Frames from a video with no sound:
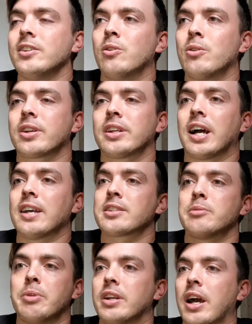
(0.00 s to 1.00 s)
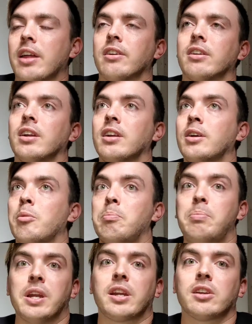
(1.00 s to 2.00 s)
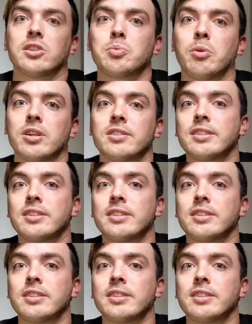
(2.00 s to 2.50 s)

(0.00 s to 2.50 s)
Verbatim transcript: organize compared to other bigger sports.